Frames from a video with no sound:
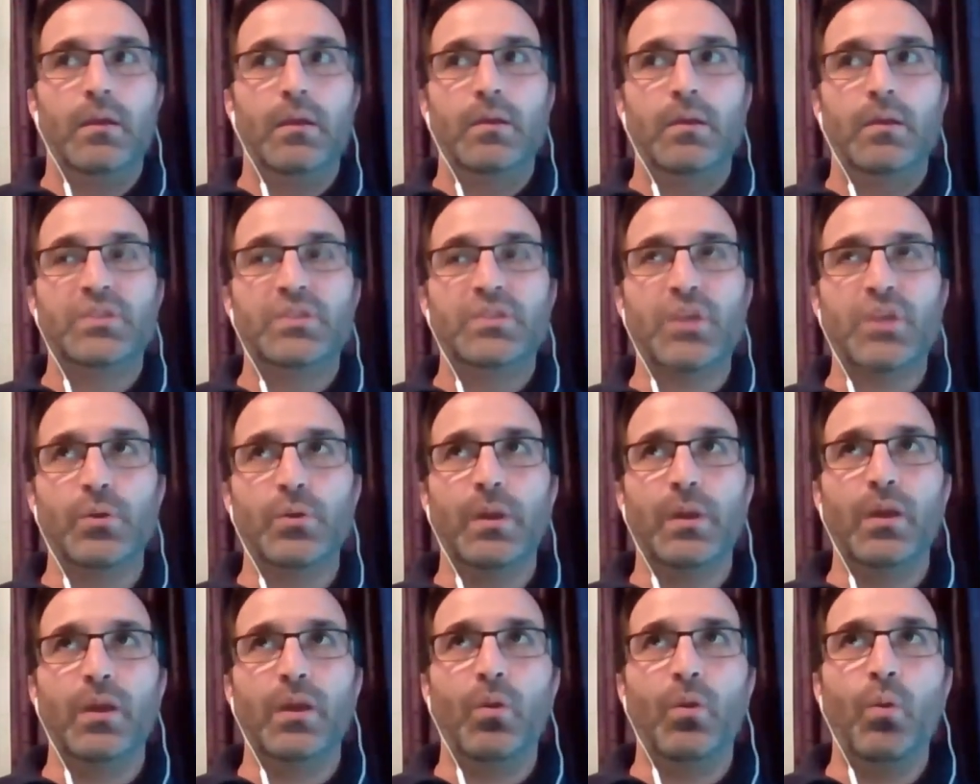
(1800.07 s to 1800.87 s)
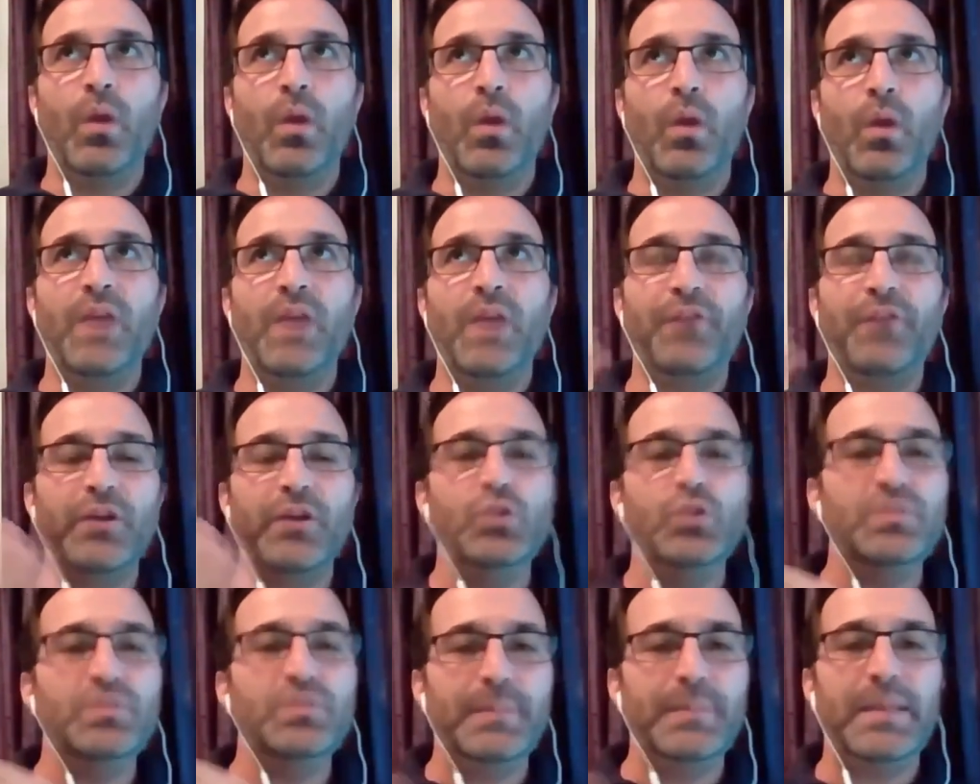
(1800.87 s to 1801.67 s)
So if I
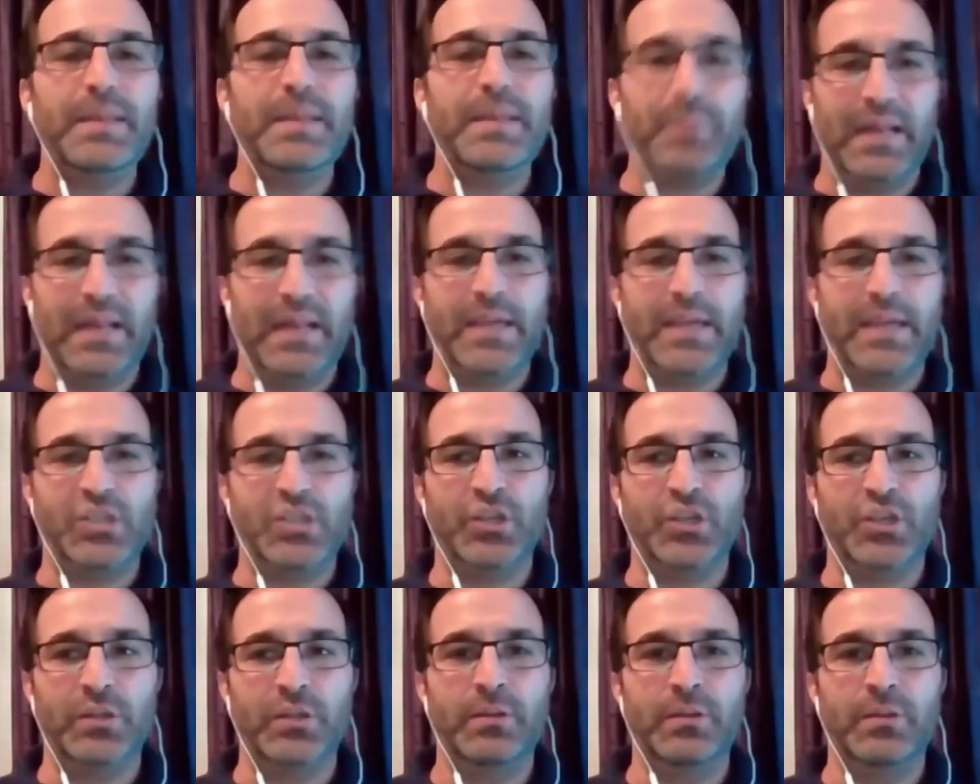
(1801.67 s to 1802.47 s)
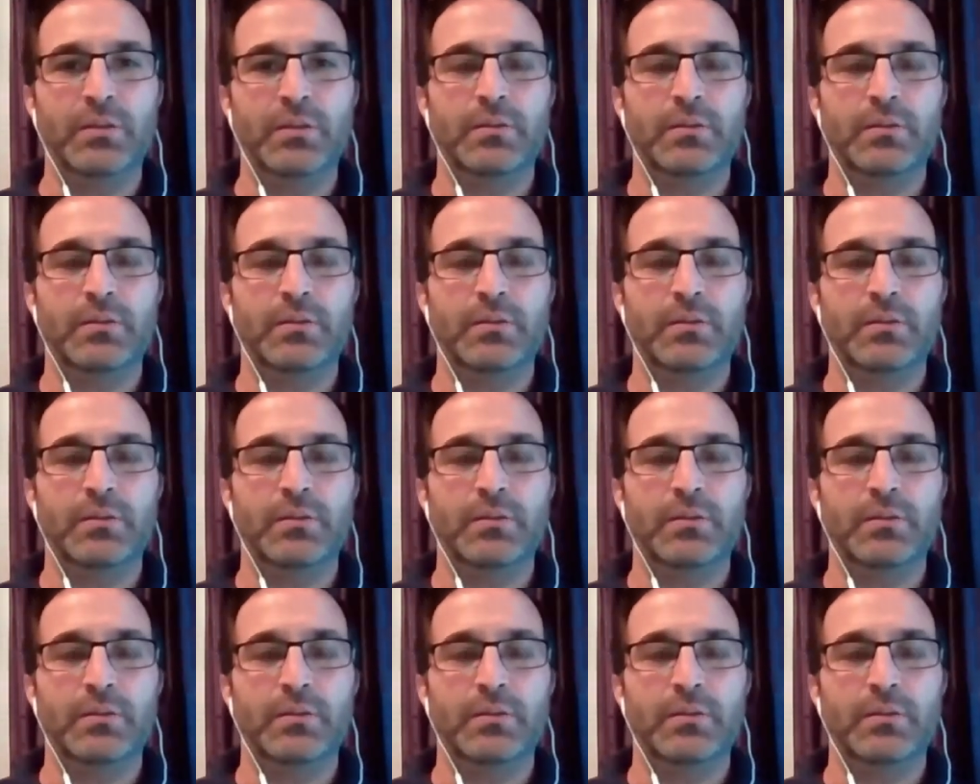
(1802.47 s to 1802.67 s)
use manipulation,